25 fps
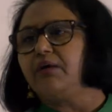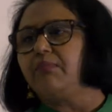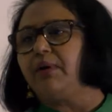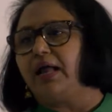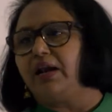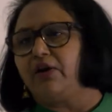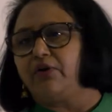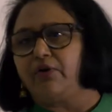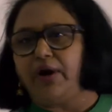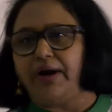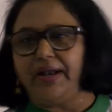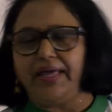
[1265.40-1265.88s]
I'm
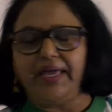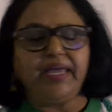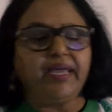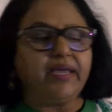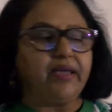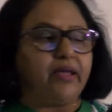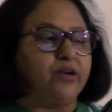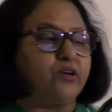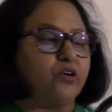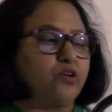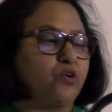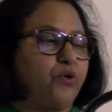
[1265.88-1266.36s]
already
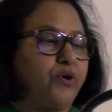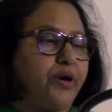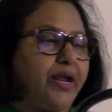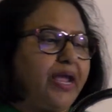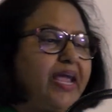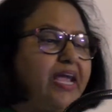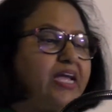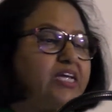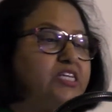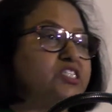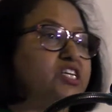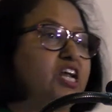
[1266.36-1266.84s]

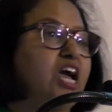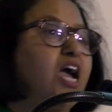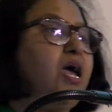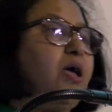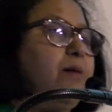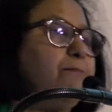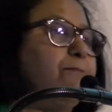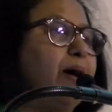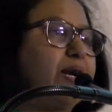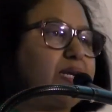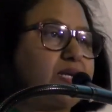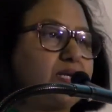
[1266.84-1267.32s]
encouraged,
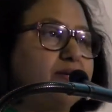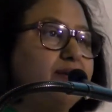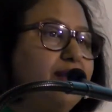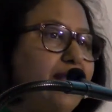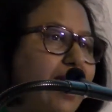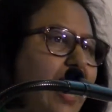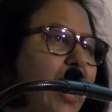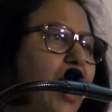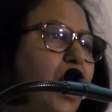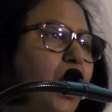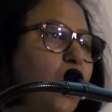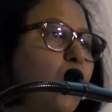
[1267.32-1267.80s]
but
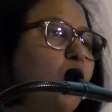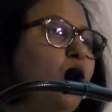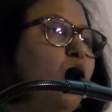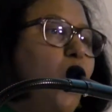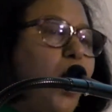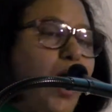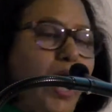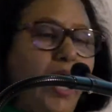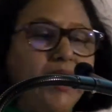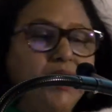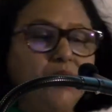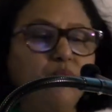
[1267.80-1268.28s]
now
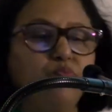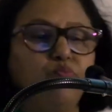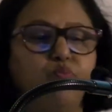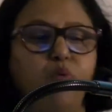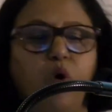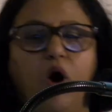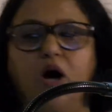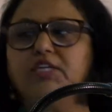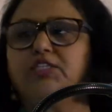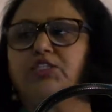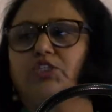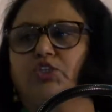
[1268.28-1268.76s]
I
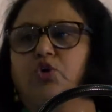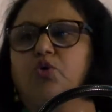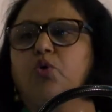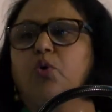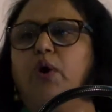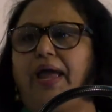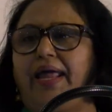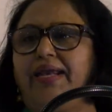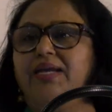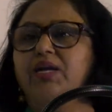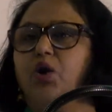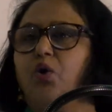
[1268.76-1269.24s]
want to
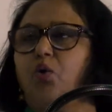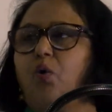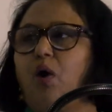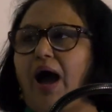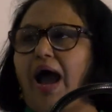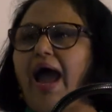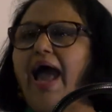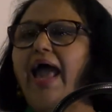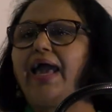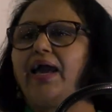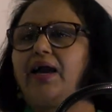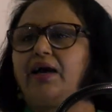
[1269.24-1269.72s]

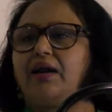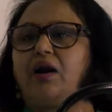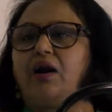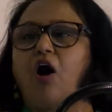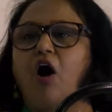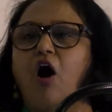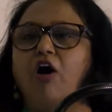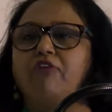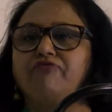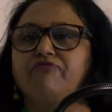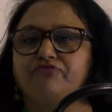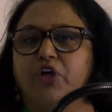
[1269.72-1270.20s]
inquire
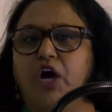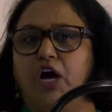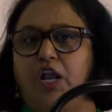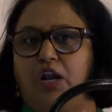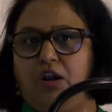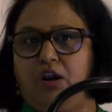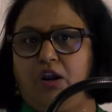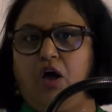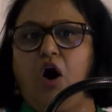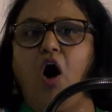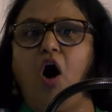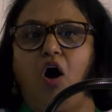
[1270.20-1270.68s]
of the
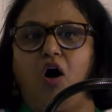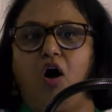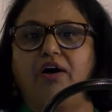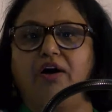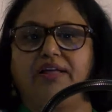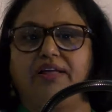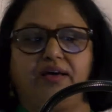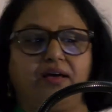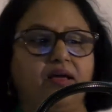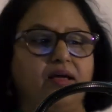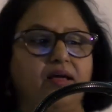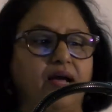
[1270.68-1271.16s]
Lord.
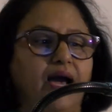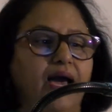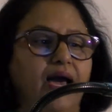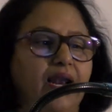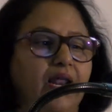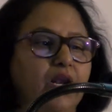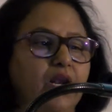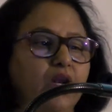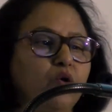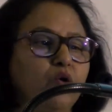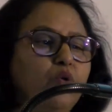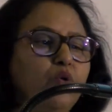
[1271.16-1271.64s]

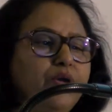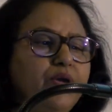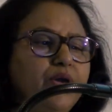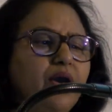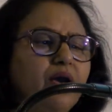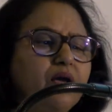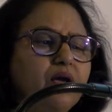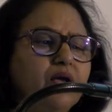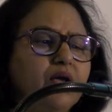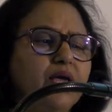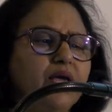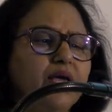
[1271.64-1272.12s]
Hallelujah.
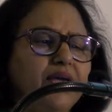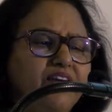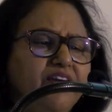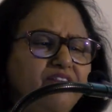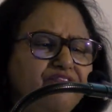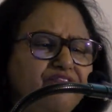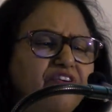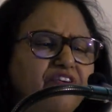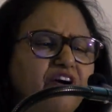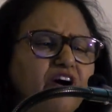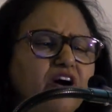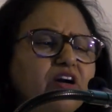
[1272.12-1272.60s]

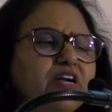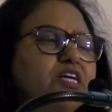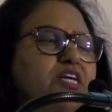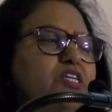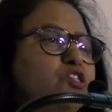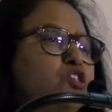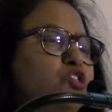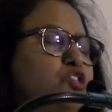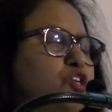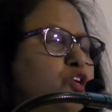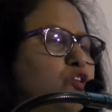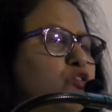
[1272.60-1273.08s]
Ephod
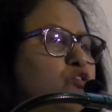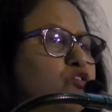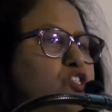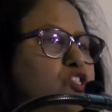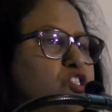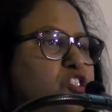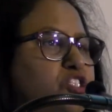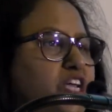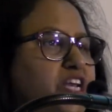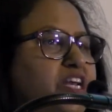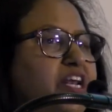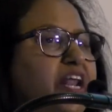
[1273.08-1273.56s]
is
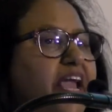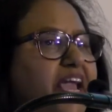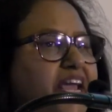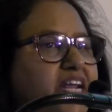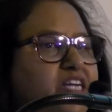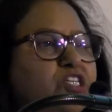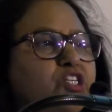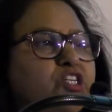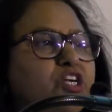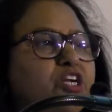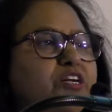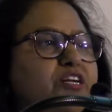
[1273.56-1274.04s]
used in
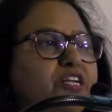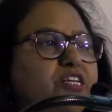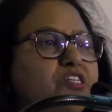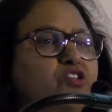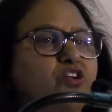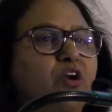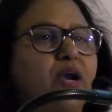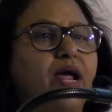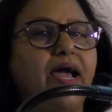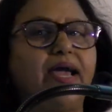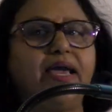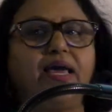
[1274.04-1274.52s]
ancient
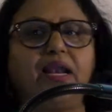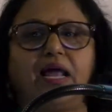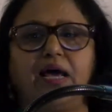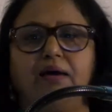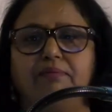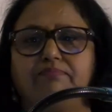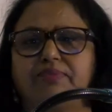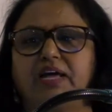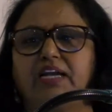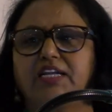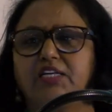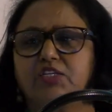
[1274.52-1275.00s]
Israel. I,
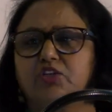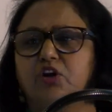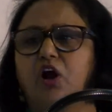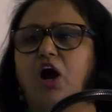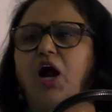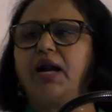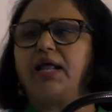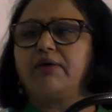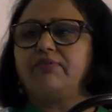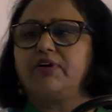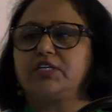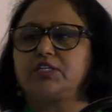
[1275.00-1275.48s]
that is
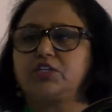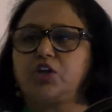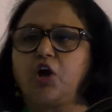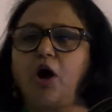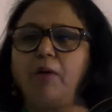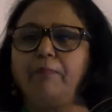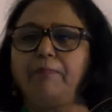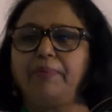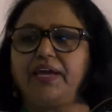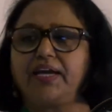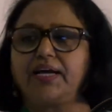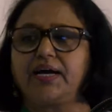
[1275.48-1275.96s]
not our
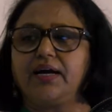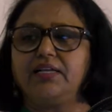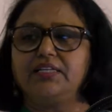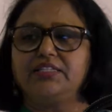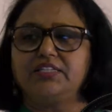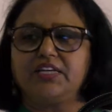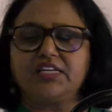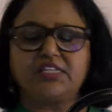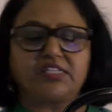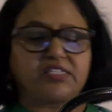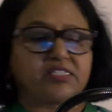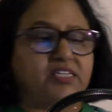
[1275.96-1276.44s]
topic. I'll
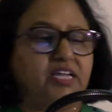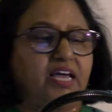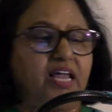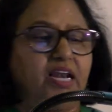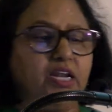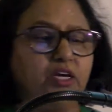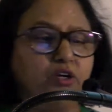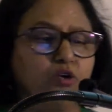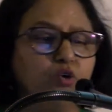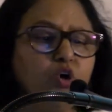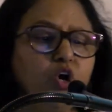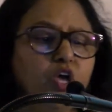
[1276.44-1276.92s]
just tell
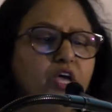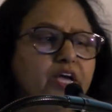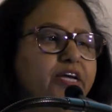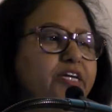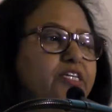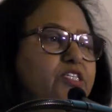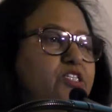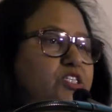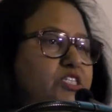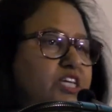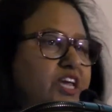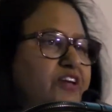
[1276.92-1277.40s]
you.
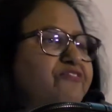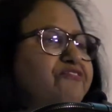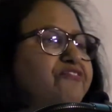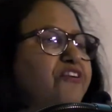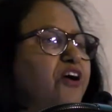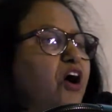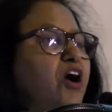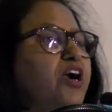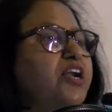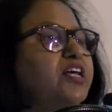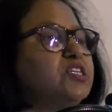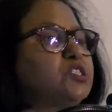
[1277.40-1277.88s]
Is
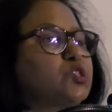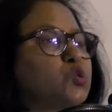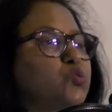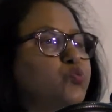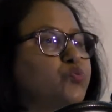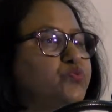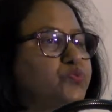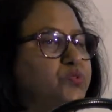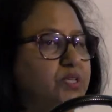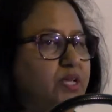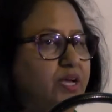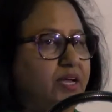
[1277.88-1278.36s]
ephod is
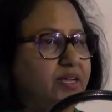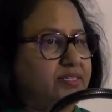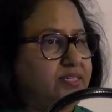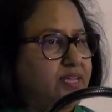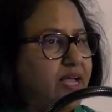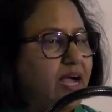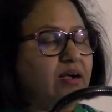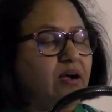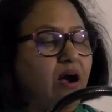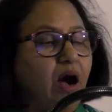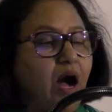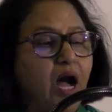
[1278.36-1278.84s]
uh,
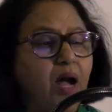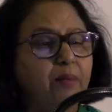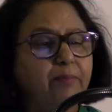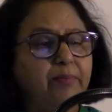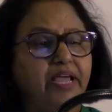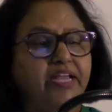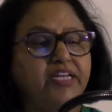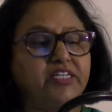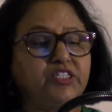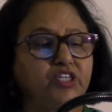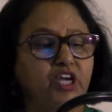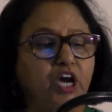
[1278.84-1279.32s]
a
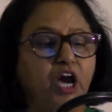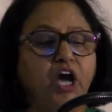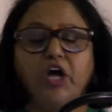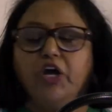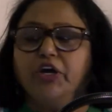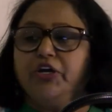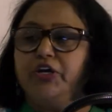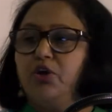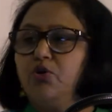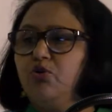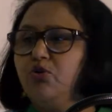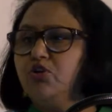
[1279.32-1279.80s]
garment uh,
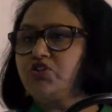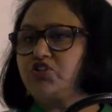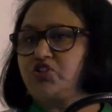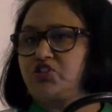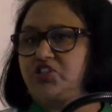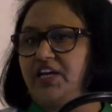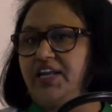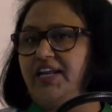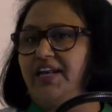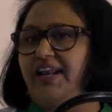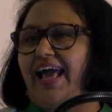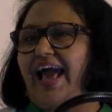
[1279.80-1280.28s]
used
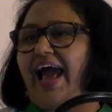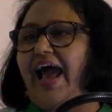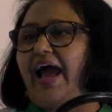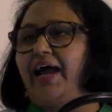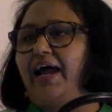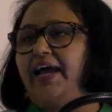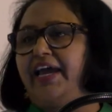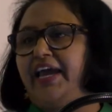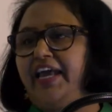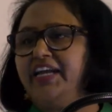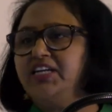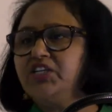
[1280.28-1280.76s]
in
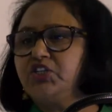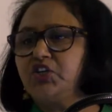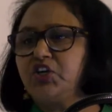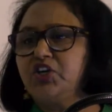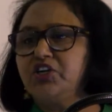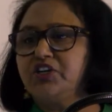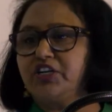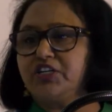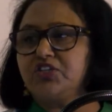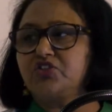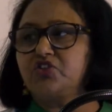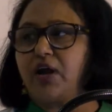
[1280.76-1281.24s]

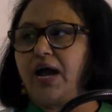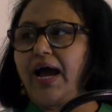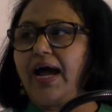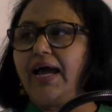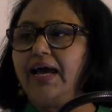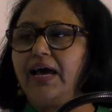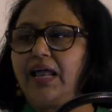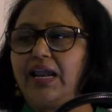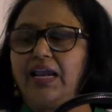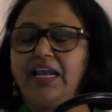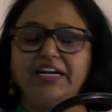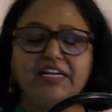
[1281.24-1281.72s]
ancient
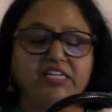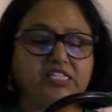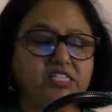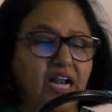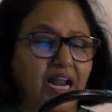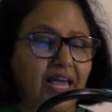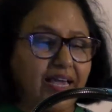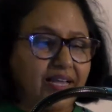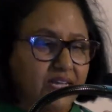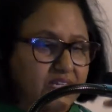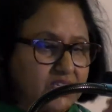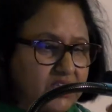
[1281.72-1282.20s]
Israel. It is
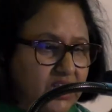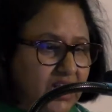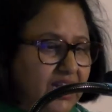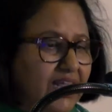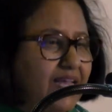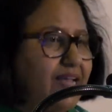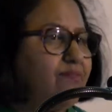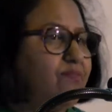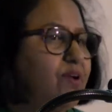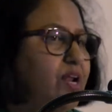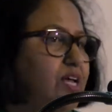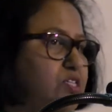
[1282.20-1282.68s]
like a
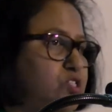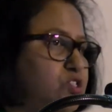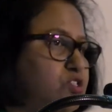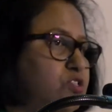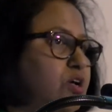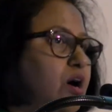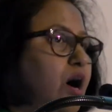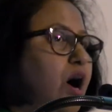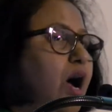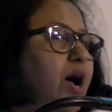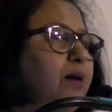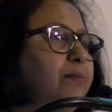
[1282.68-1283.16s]
sleeveless
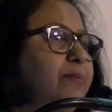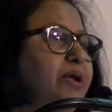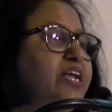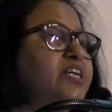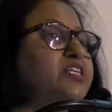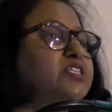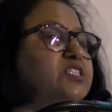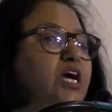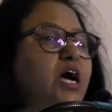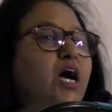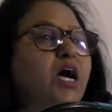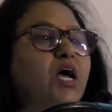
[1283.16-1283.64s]

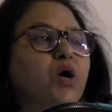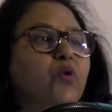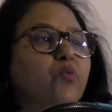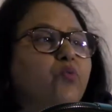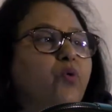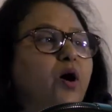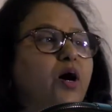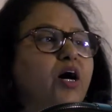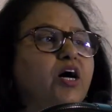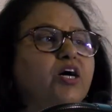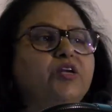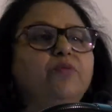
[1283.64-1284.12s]
garment uh,
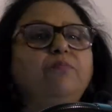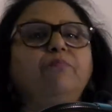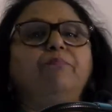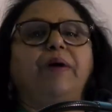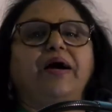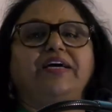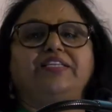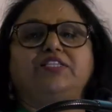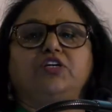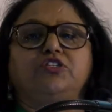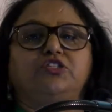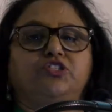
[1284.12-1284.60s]
worn
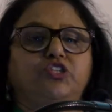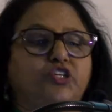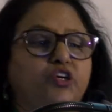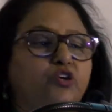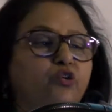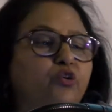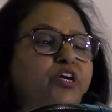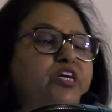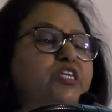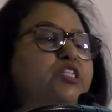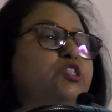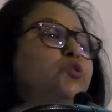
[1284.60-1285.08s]
by the
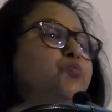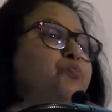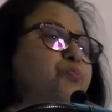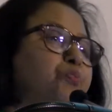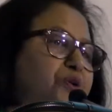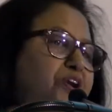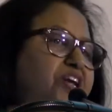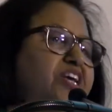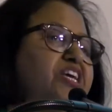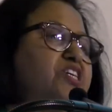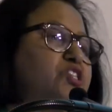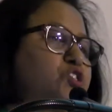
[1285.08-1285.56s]
Jewish
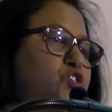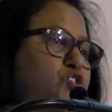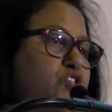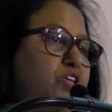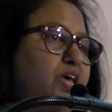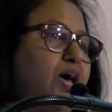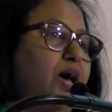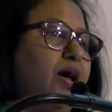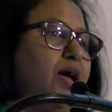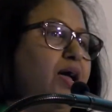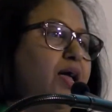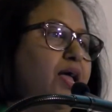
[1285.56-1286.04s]
priests.
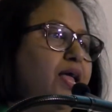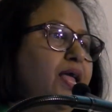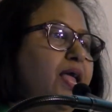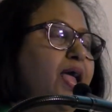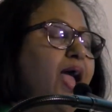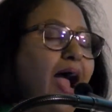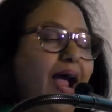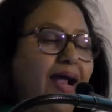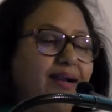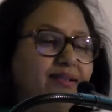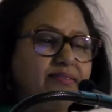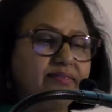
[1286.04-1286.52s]

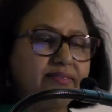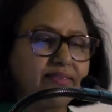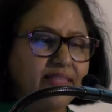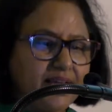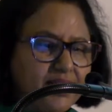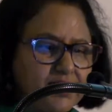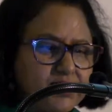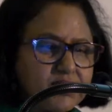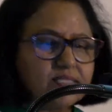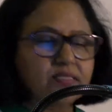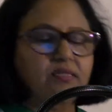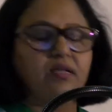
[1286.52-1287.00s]
And
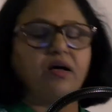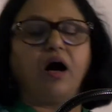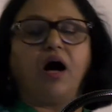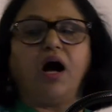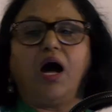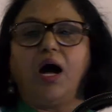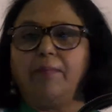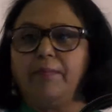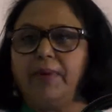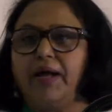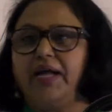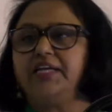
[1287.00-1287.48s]
this
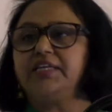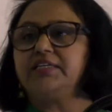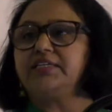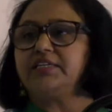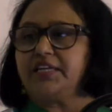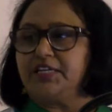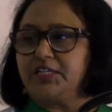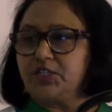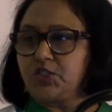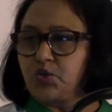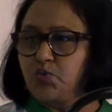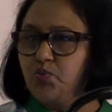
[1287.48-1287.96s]
garment
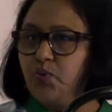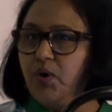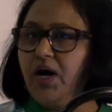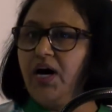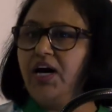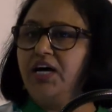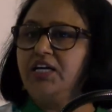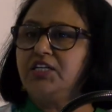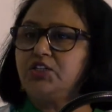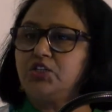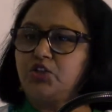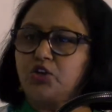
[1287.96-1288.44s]
is
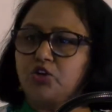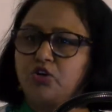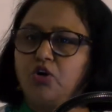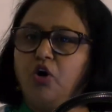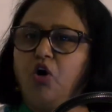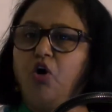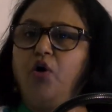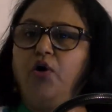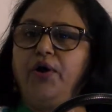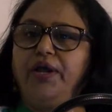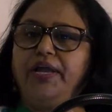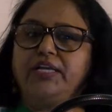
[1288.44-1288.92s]
worn to
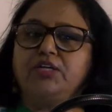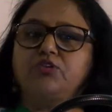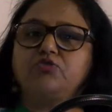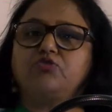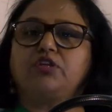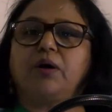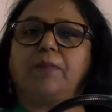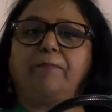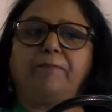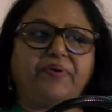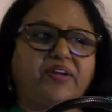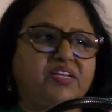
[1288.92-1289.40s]
go into
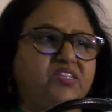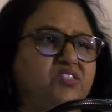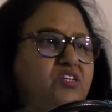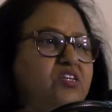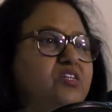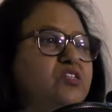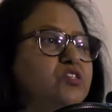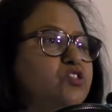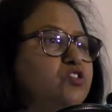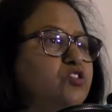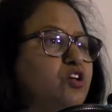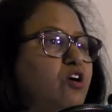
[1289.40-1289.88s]
the
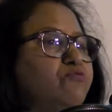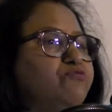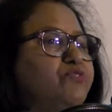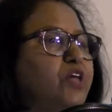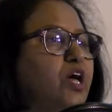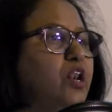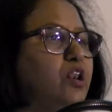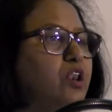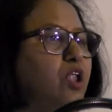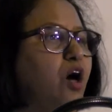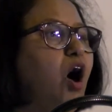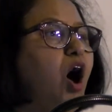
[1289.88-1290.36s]
presence of the
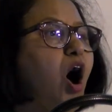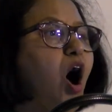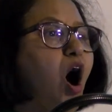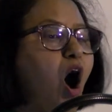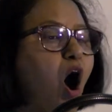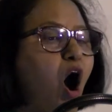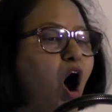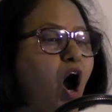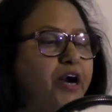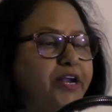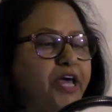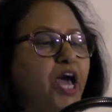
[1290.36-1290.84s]

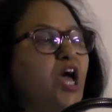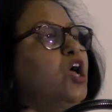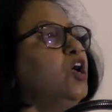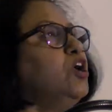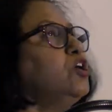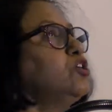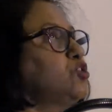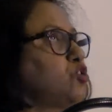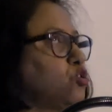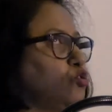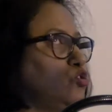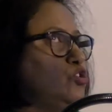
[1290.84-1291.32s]
Lord
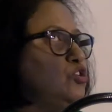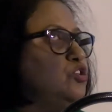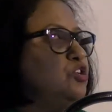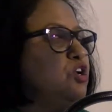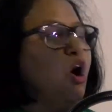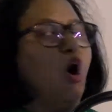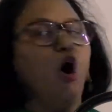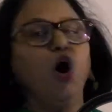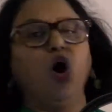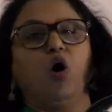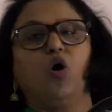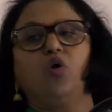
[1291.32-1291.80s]
to
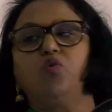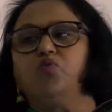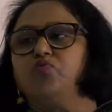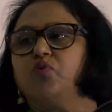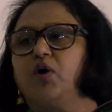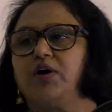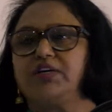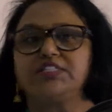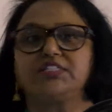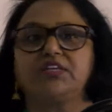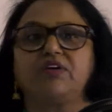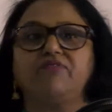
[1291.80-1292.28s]
know
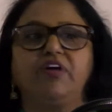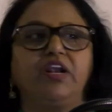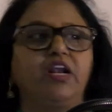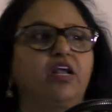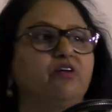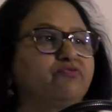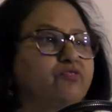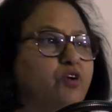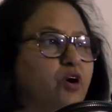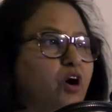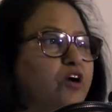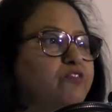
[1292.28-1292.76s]
what is the will
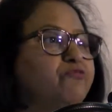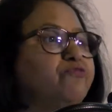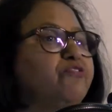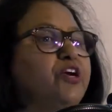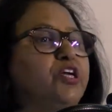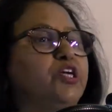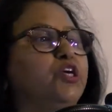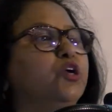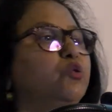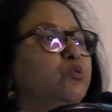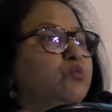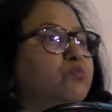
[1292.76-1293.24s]
of God for
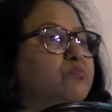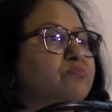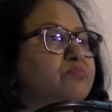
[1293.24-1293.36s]
you.